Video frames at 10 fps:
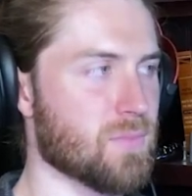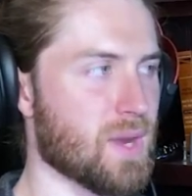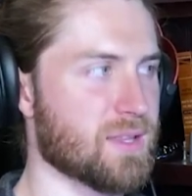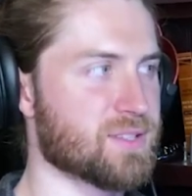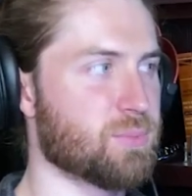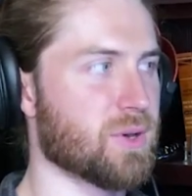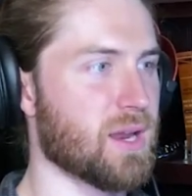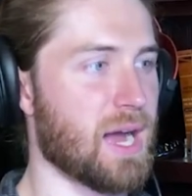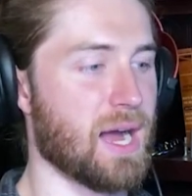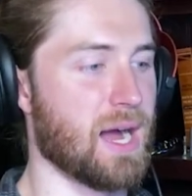I'd like to point
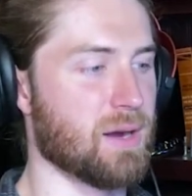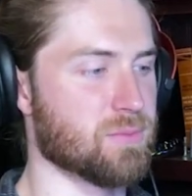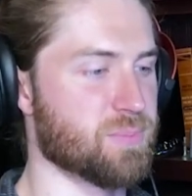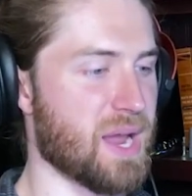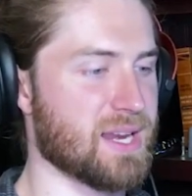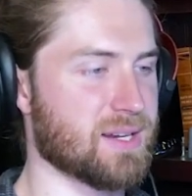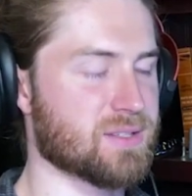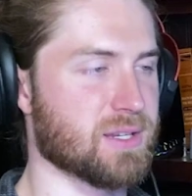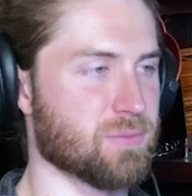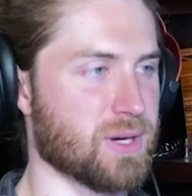out, I
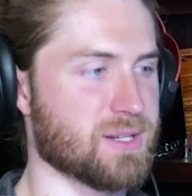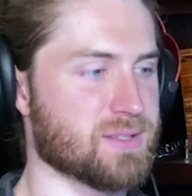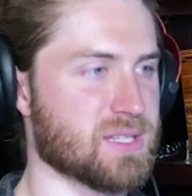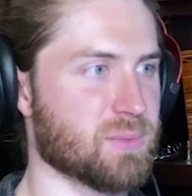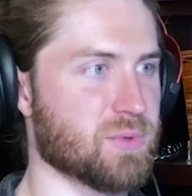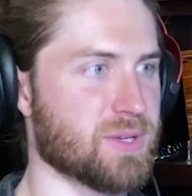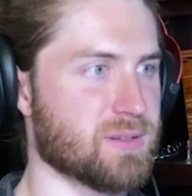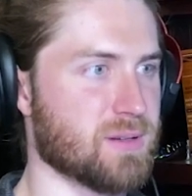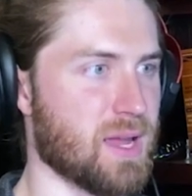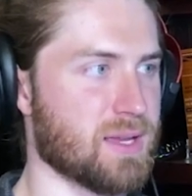panicked and ran to the
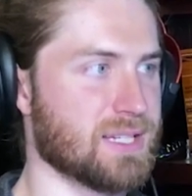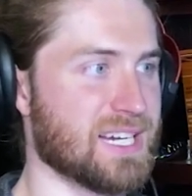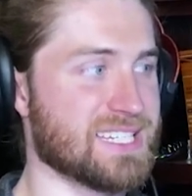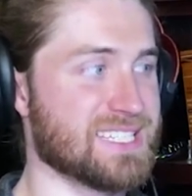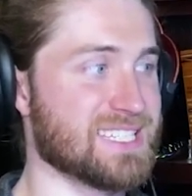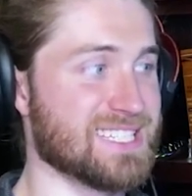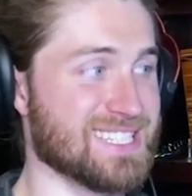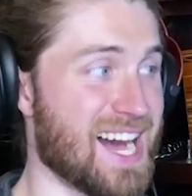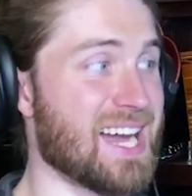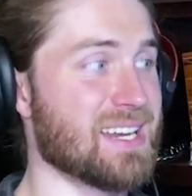submarine, and I did
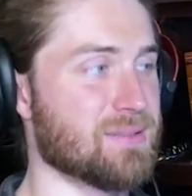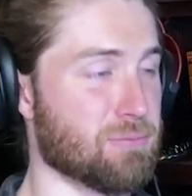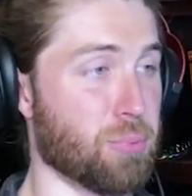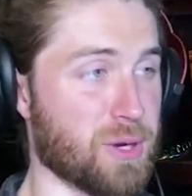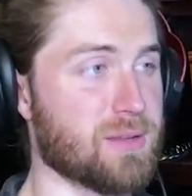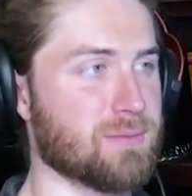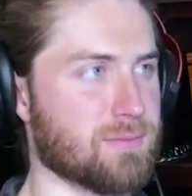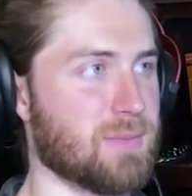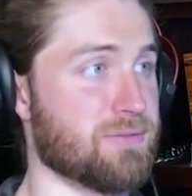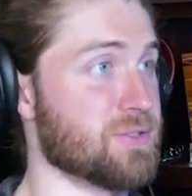not bring
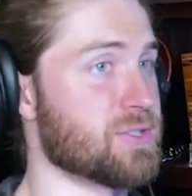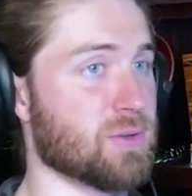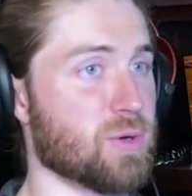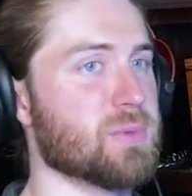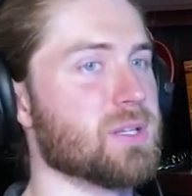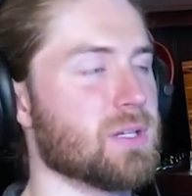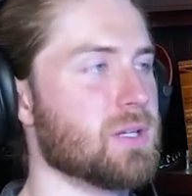my fishing equipment.